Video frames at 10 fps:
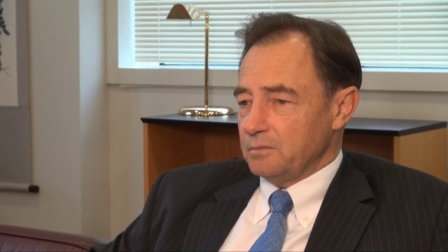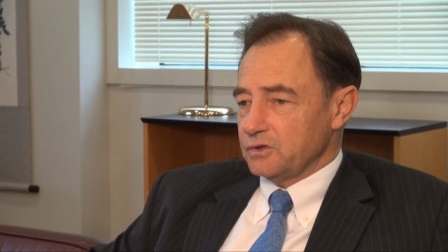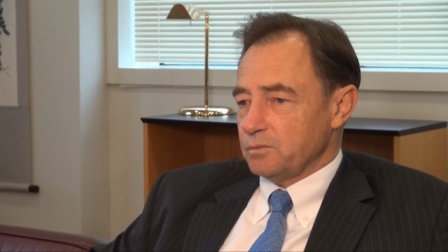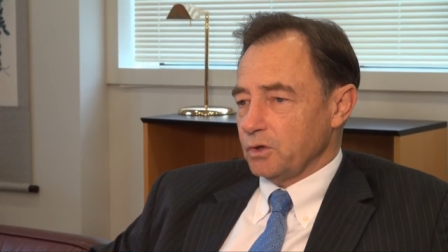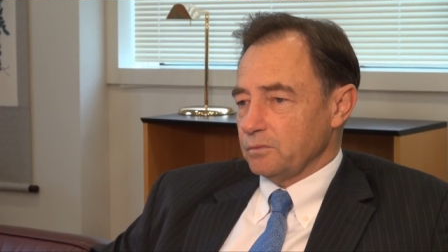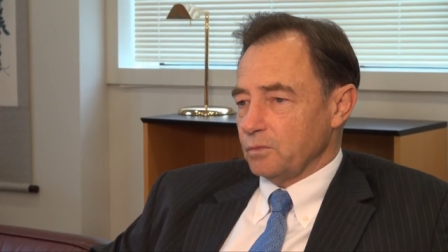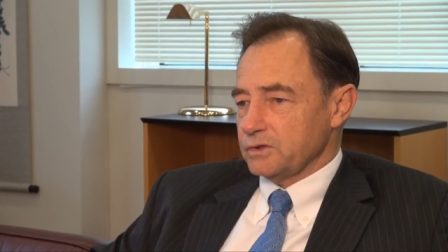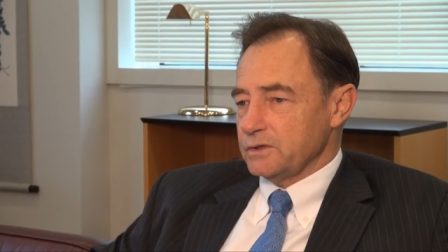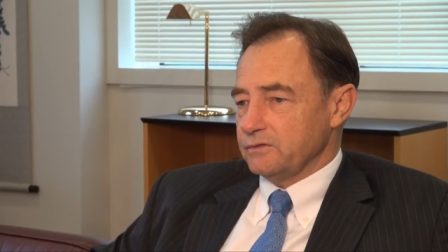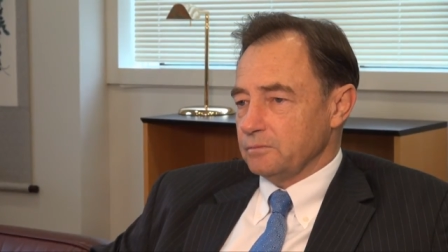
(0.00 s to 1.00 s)
But what,
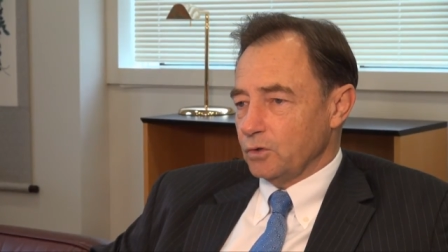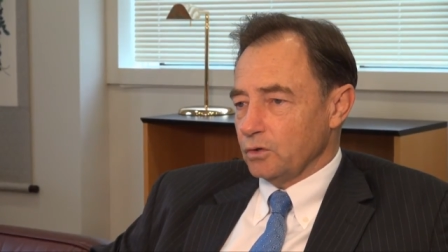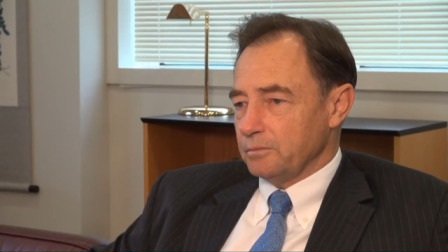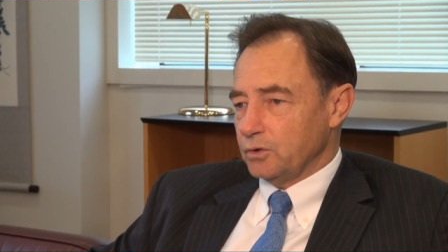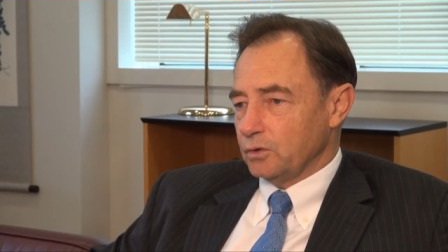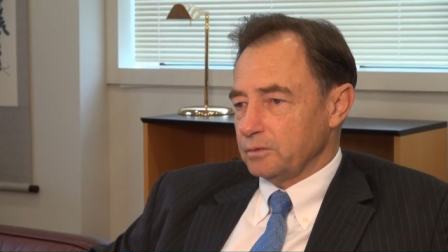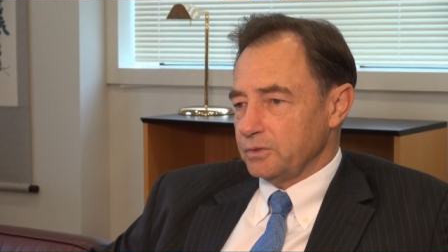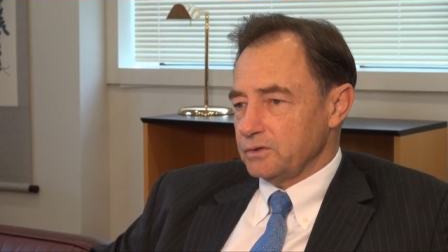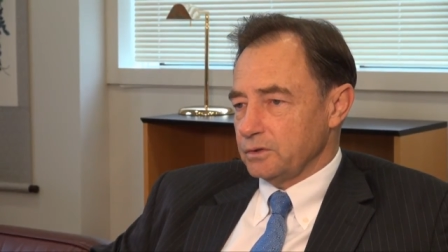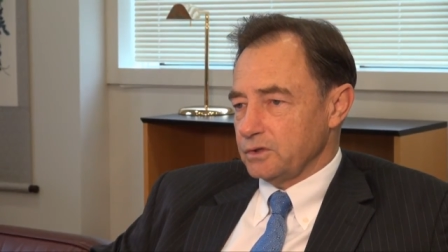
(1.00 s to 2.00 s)
what's even more important
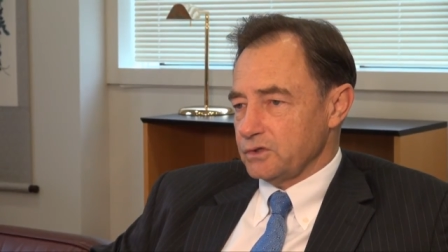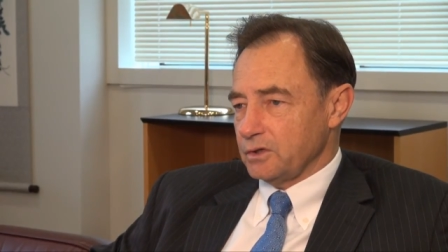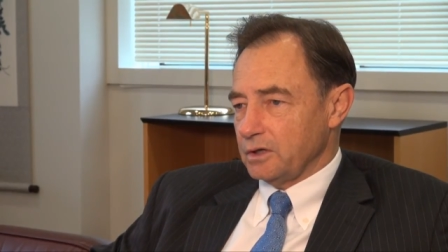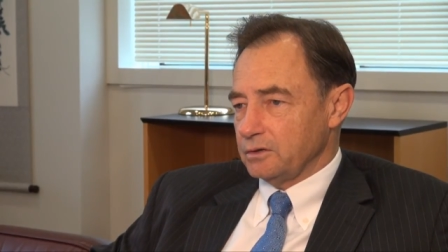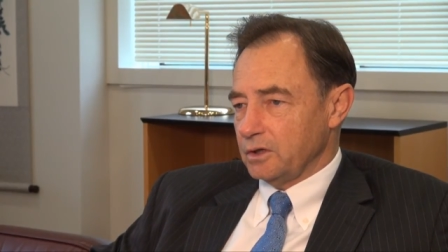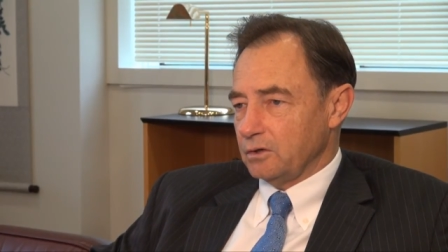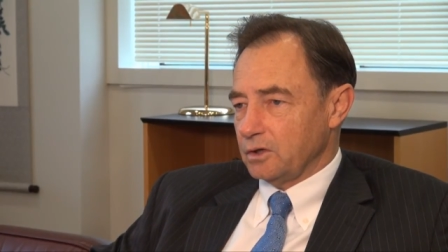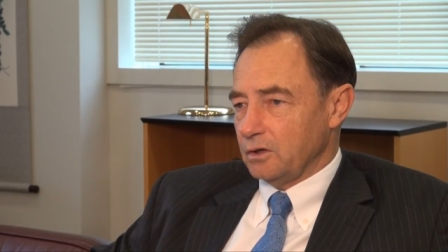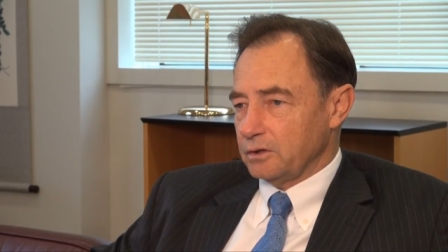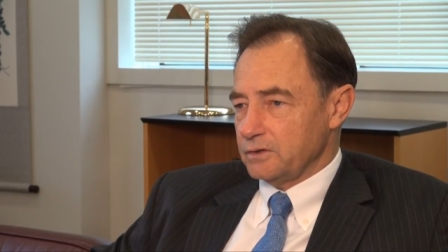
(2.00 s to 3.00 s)
between Australia and Hong
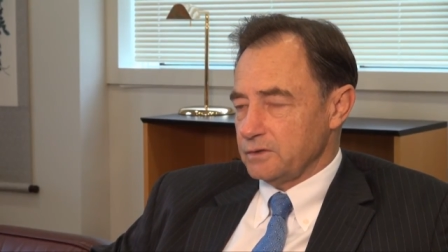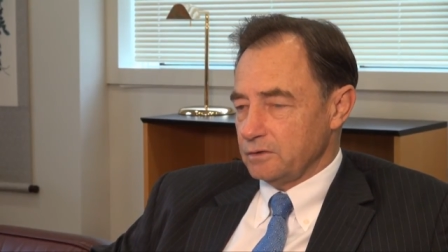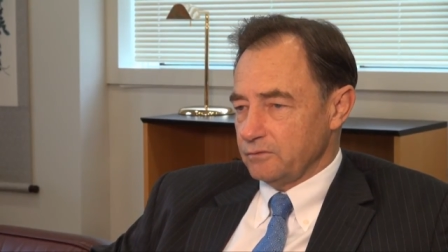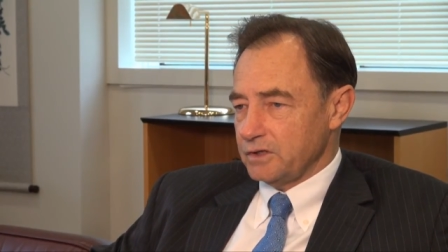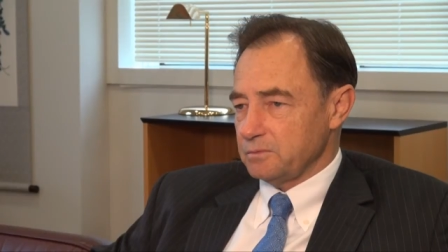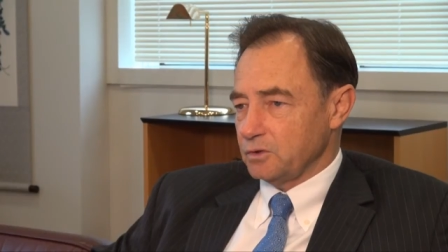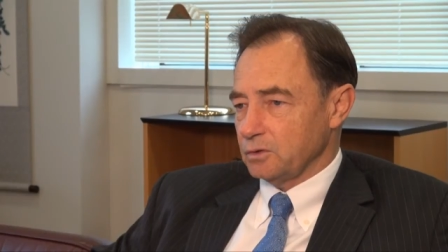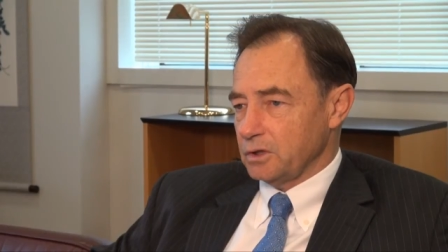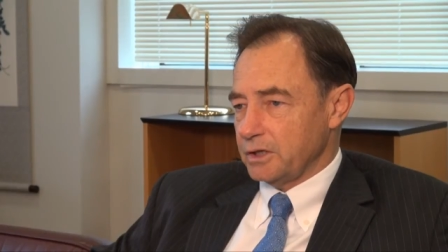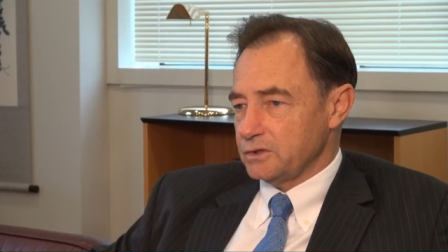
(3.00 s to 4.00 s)
Kong is the investment
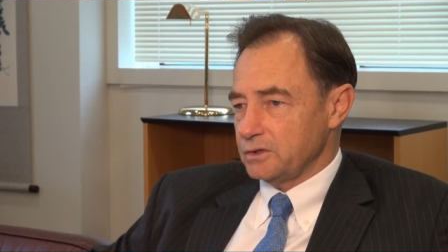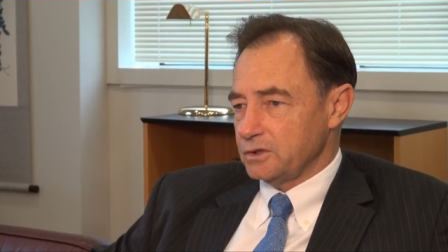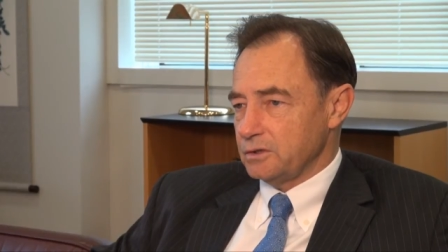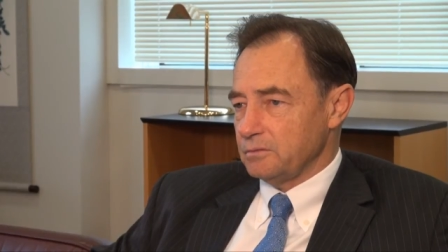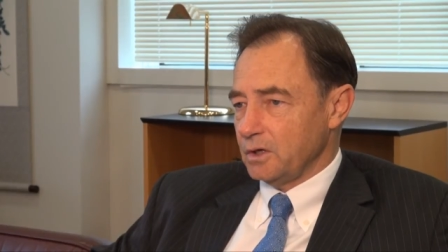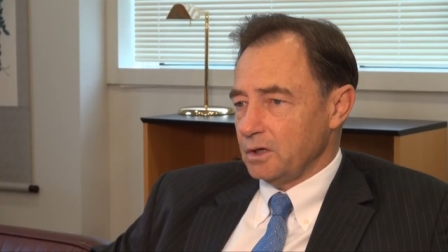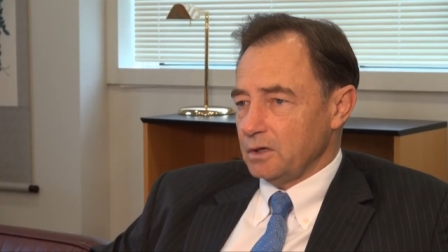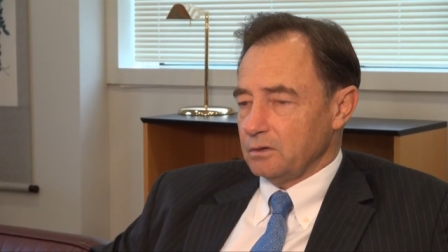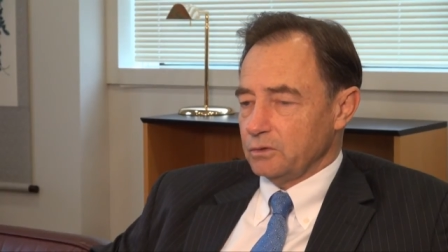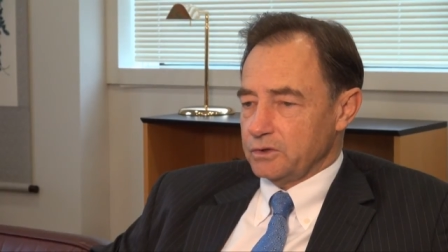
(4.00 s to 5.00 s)
relationship,
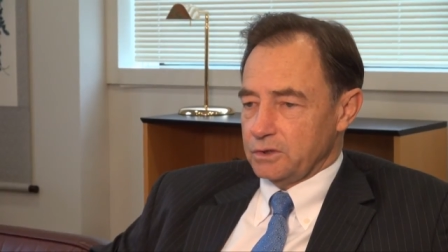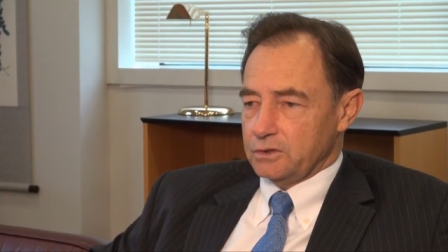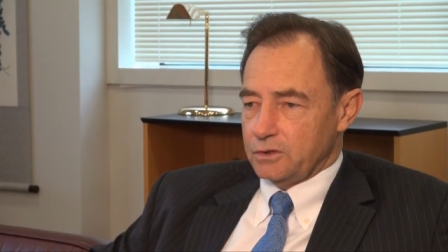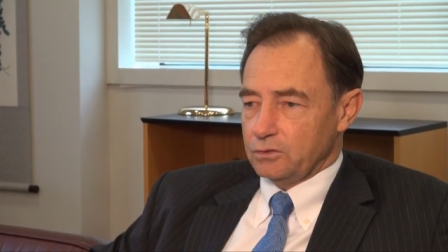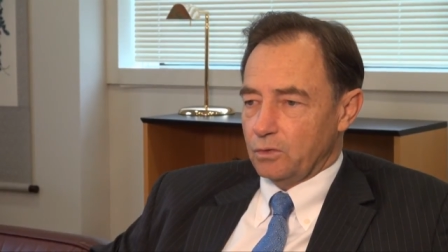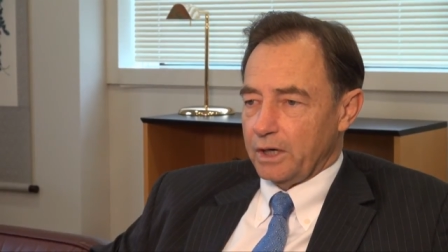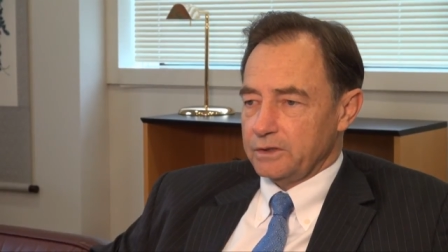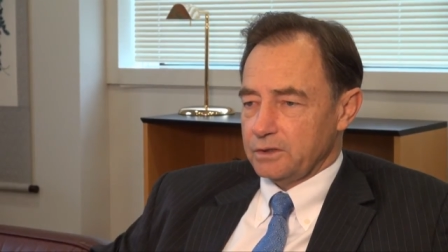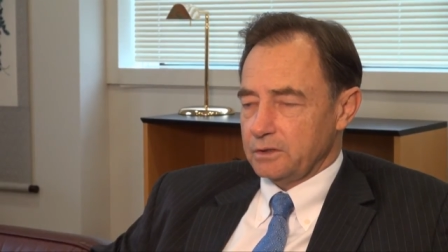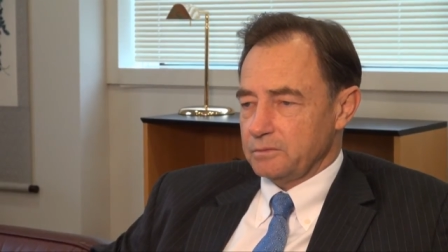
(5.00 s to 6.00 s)
which in two-way
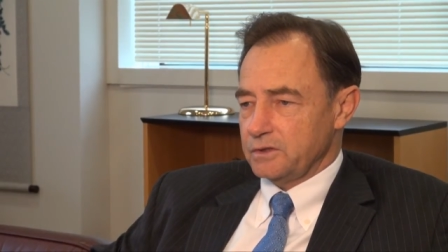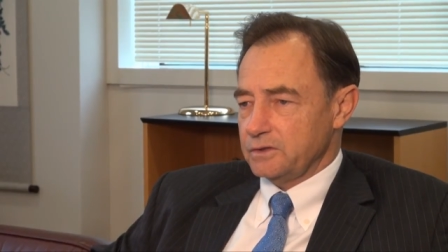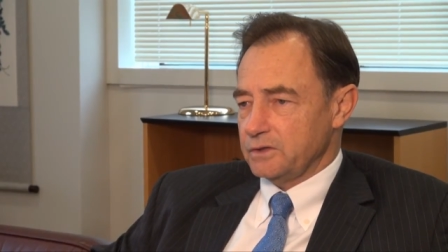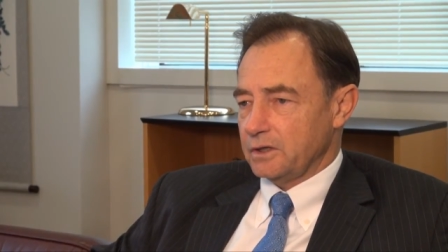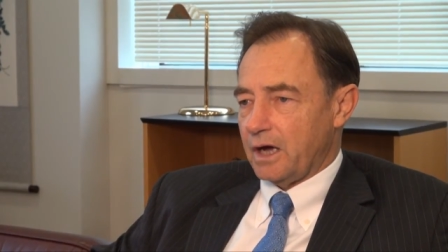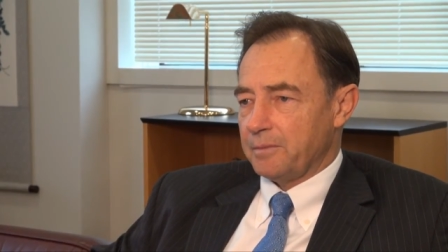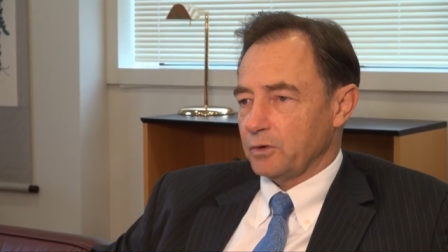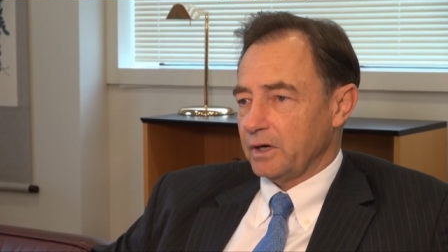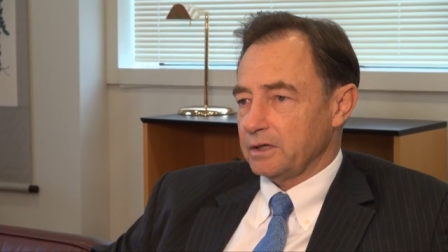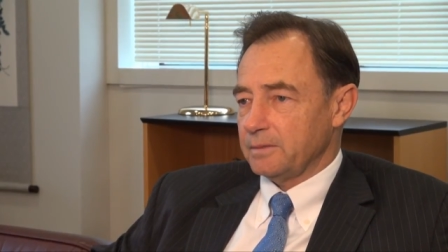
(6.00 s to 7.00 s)
terms is uh, up
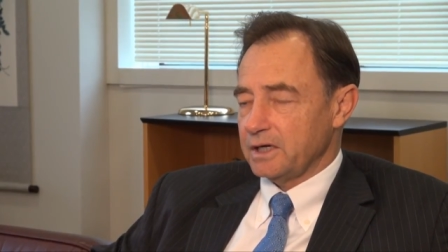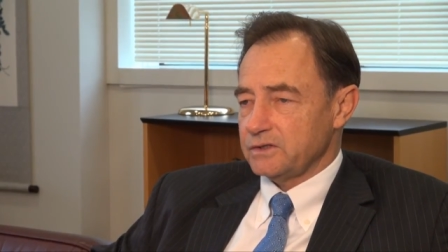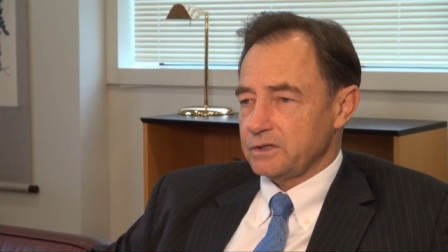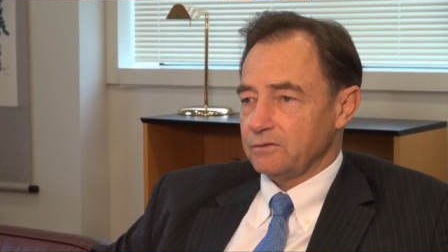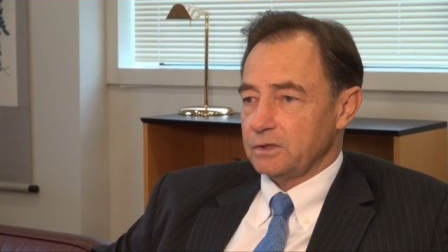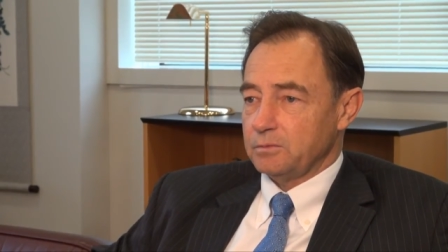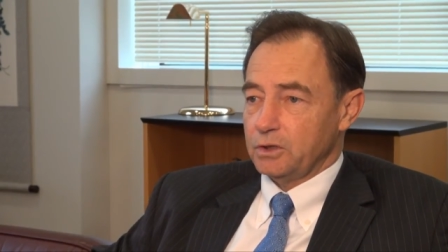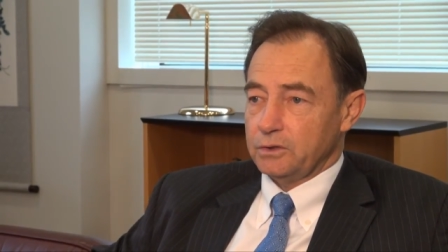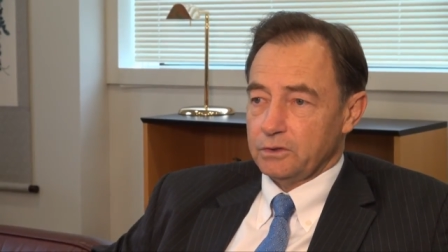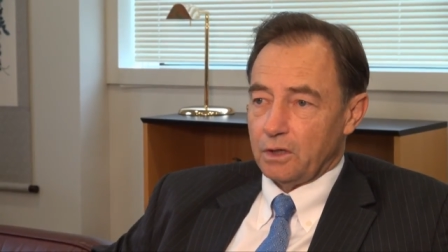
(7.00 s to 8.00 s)
around about seventy
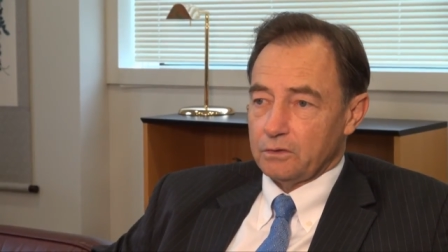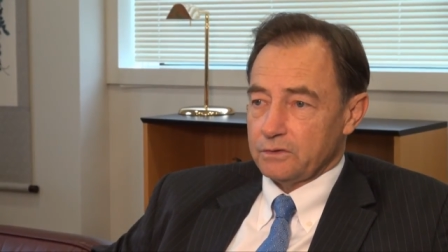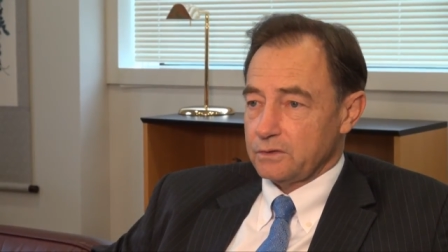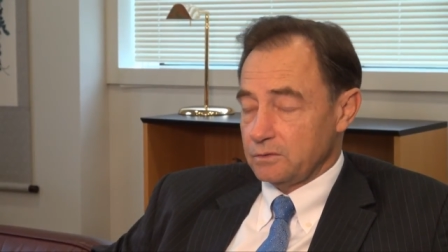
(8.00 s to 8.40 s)
billion dollars.